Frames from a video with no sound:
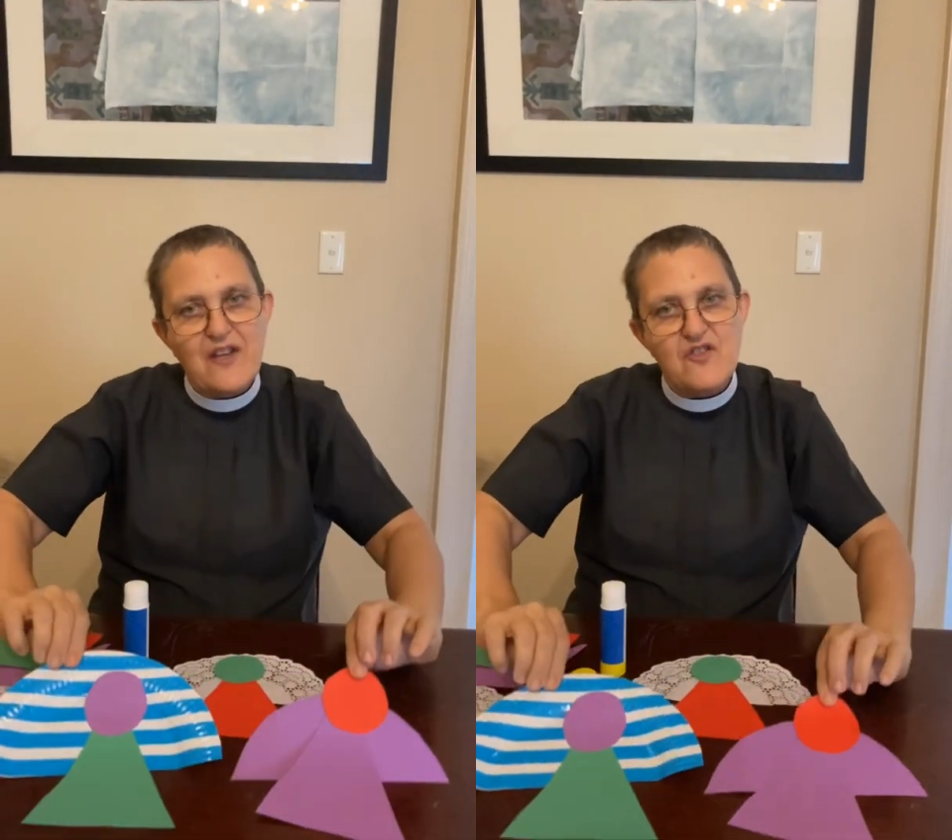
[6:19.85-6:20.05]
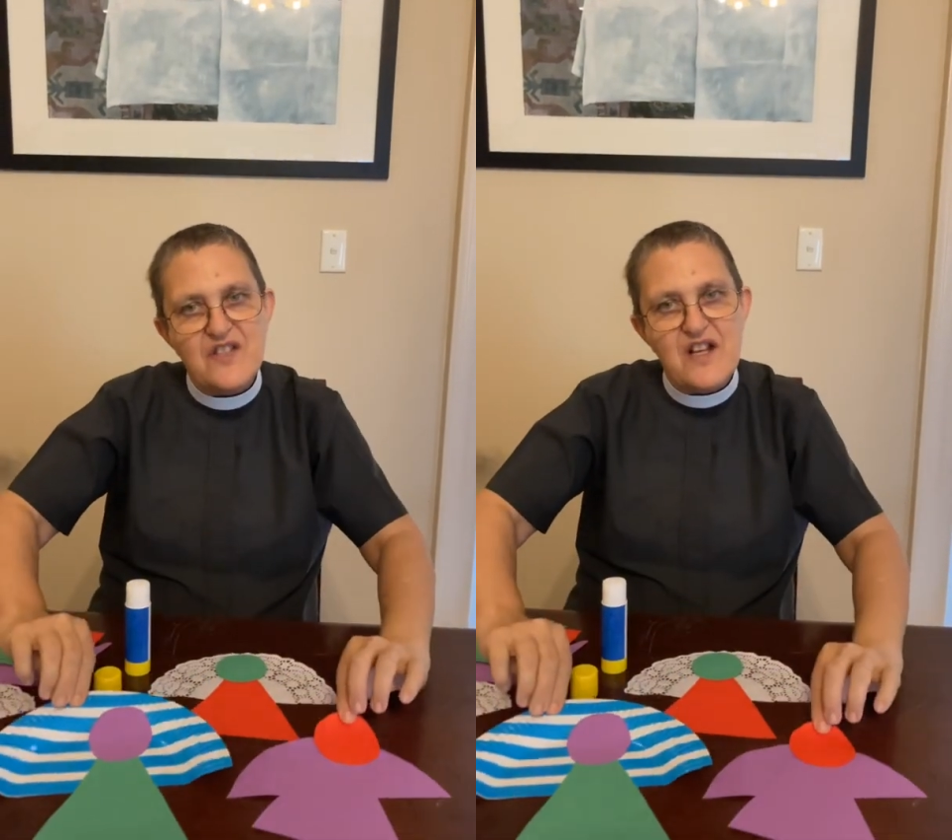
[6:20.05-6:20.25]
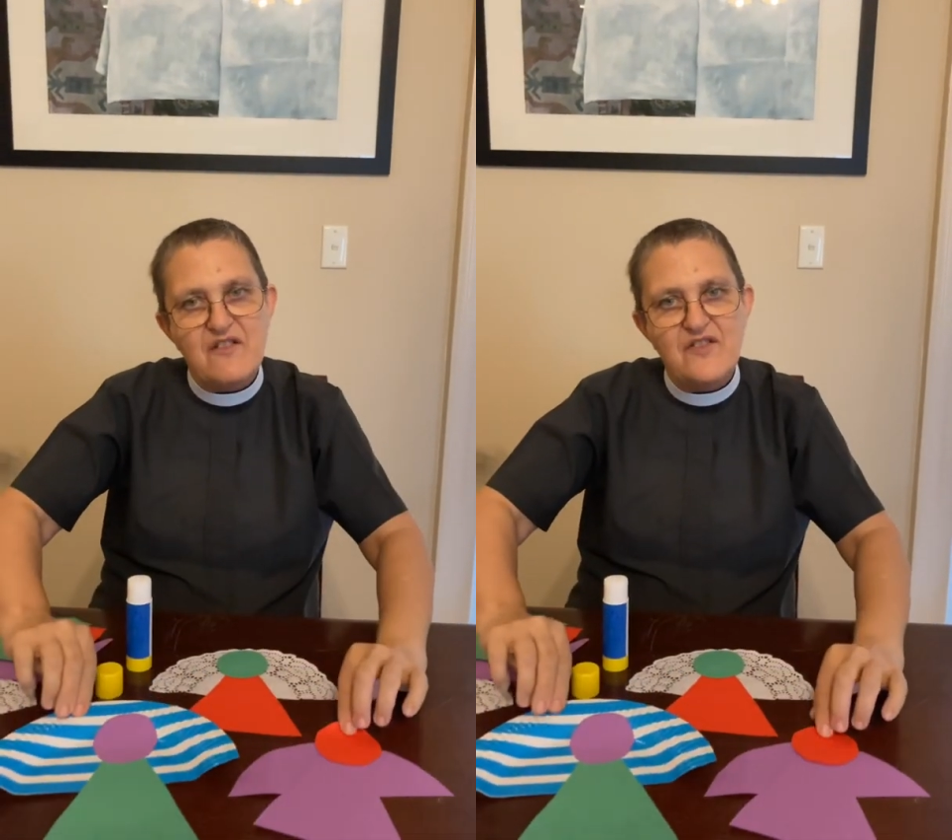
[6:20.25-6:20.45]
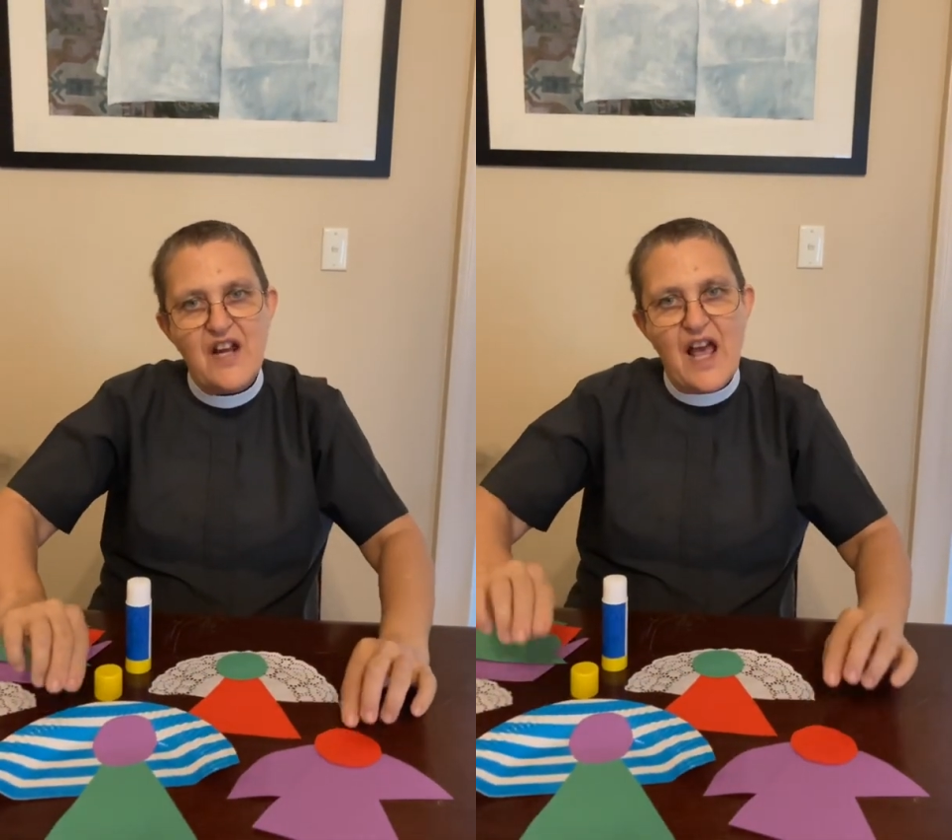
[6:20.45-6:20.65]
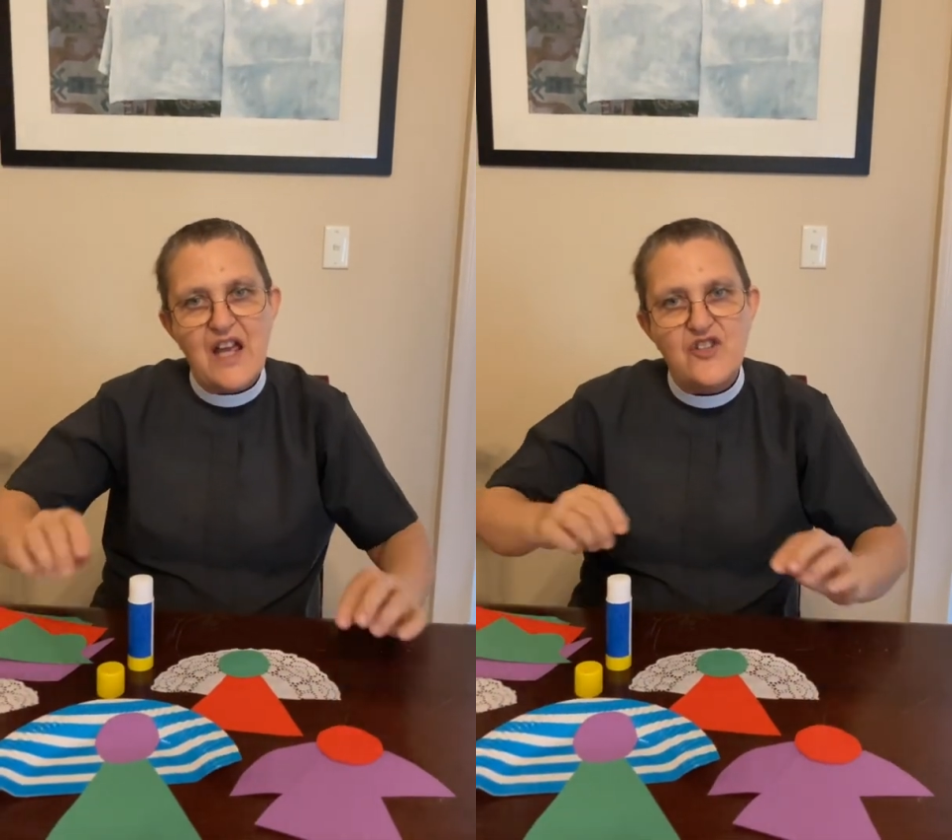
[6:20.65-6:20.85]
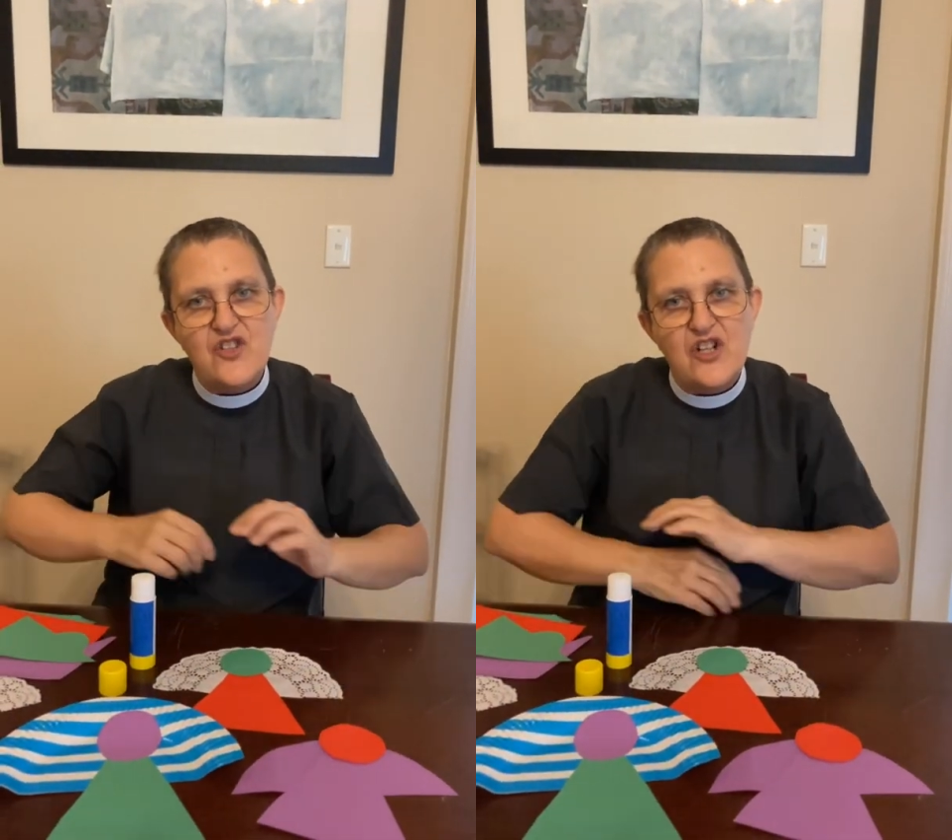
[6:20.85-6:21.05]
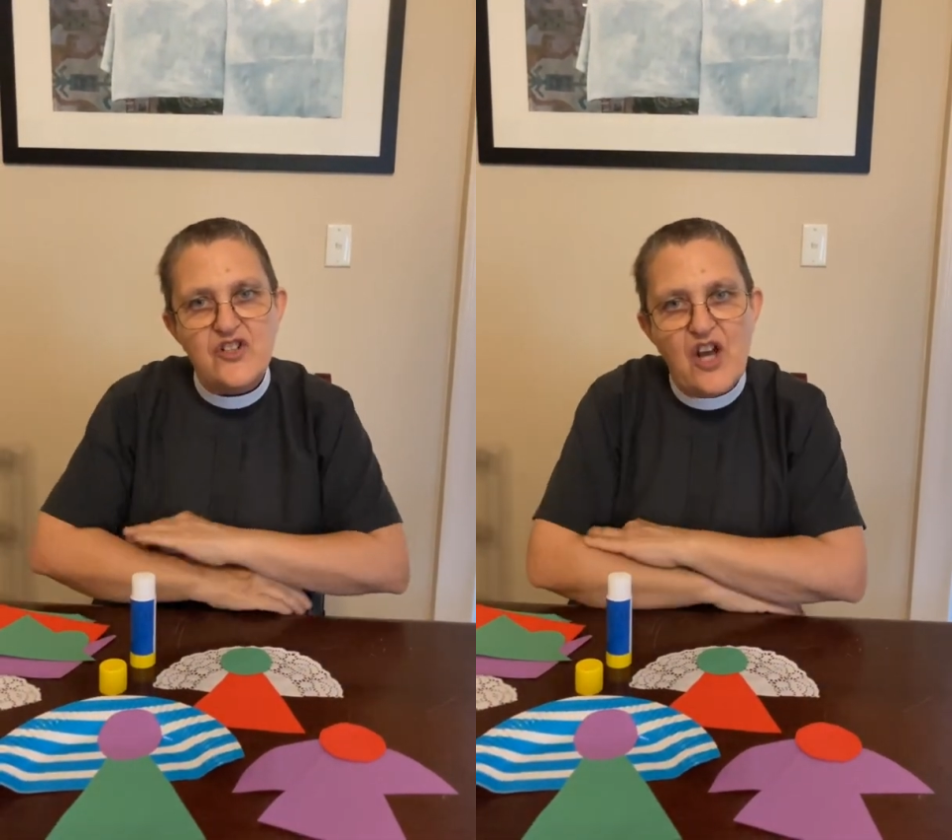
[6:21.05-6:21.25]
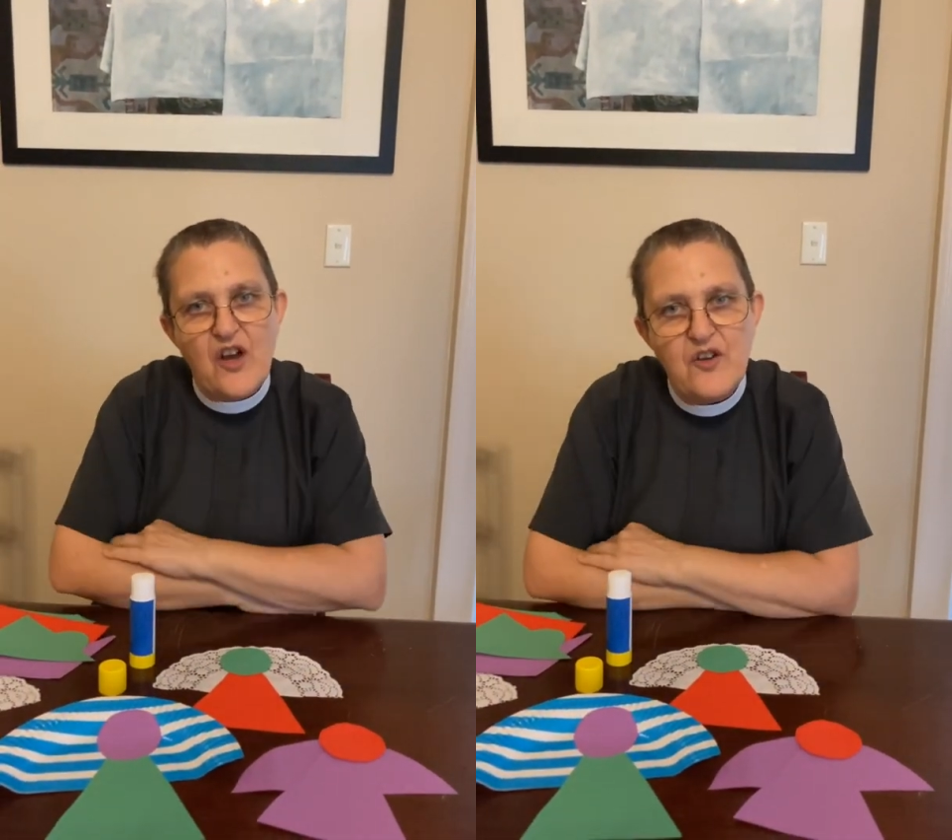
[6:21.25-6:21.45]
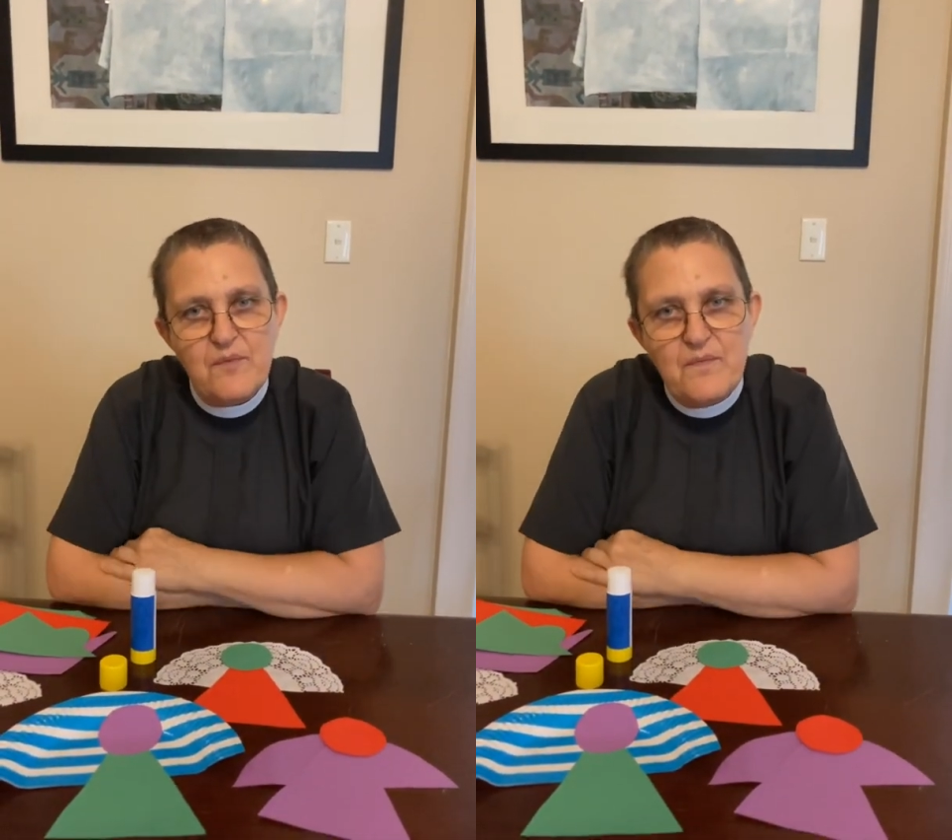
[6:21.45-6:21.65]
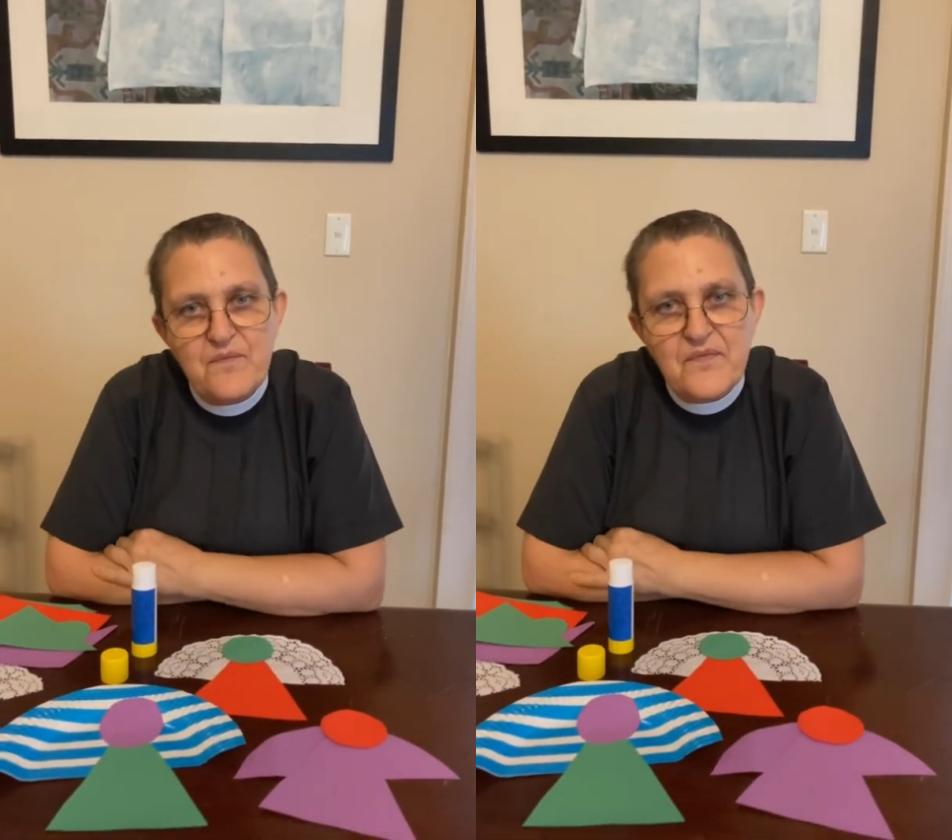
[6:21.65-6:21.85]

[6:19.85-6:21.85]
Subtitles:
yourself an angel at home